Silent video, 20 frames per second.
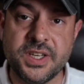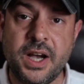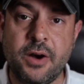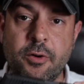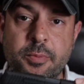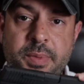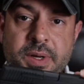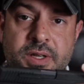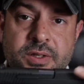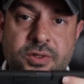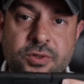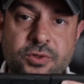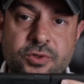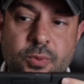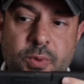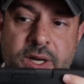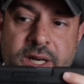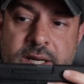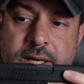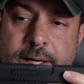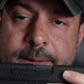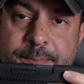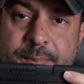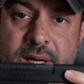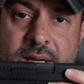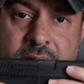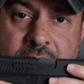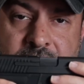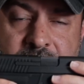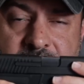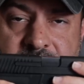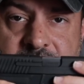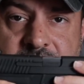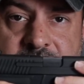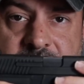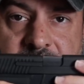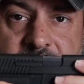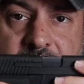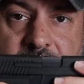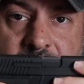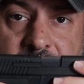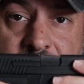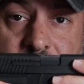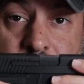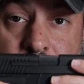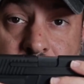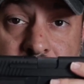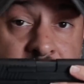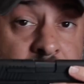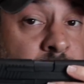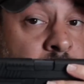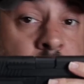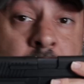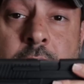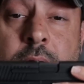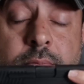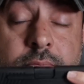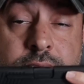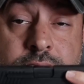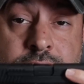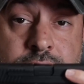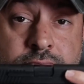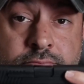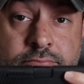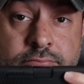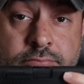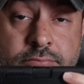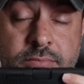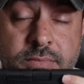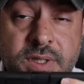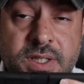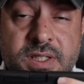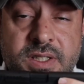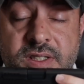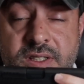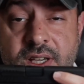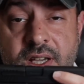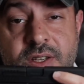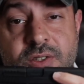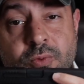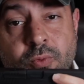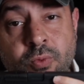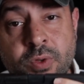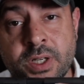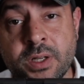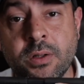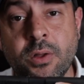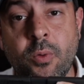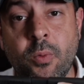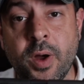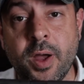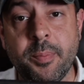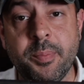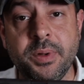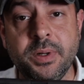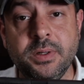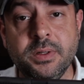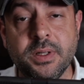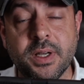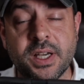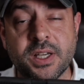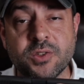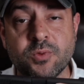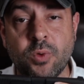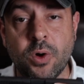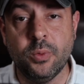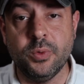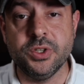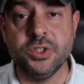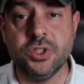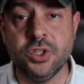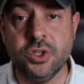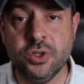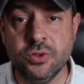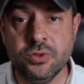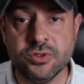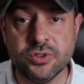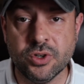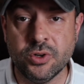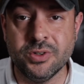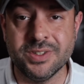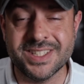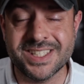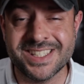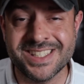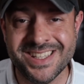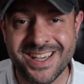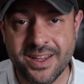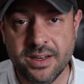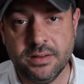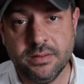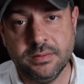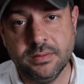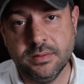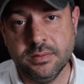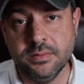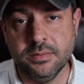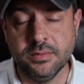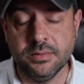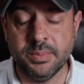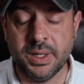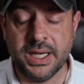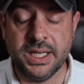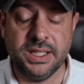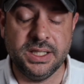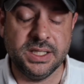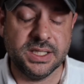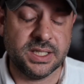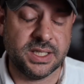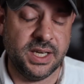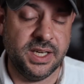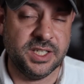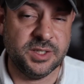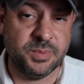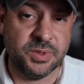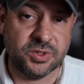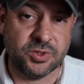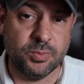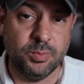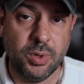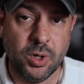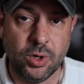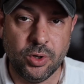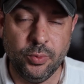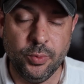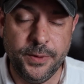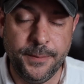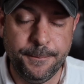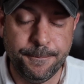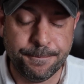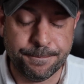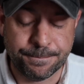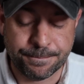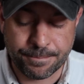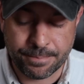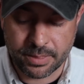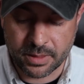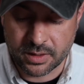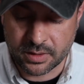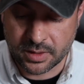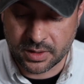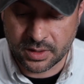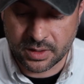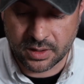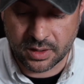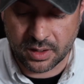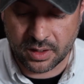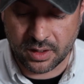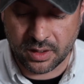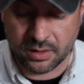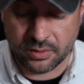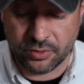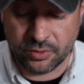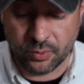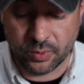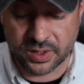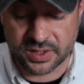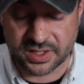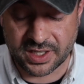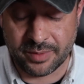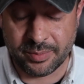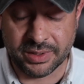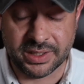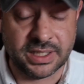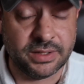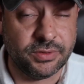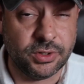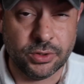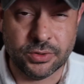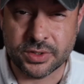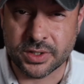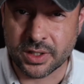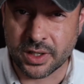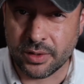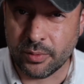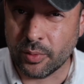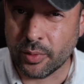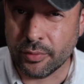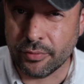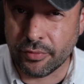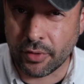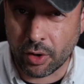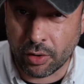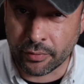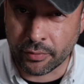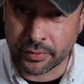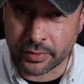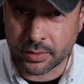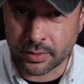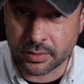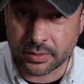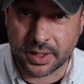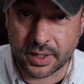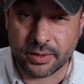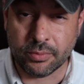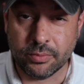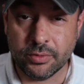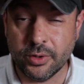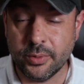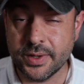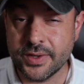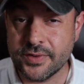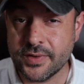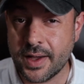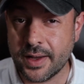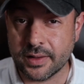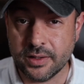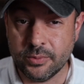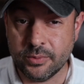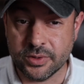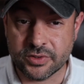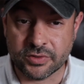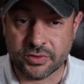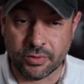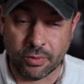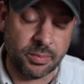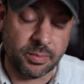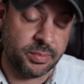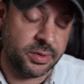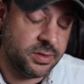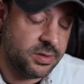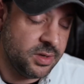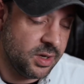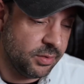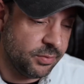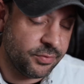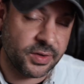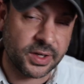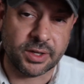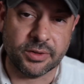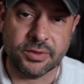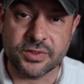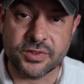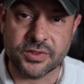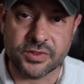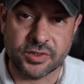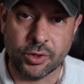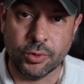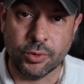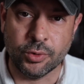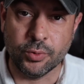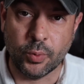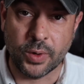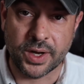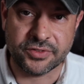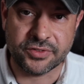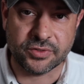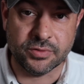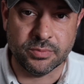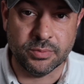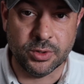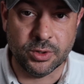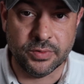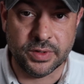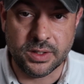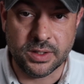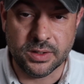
P229. This is a real gun. This is as real a weapon as what was used on set by, in this case, Mr. Baldwin, who was, I believe, using a revolver. I don't know exactly what sort, but you know, figure this is an old Western movie.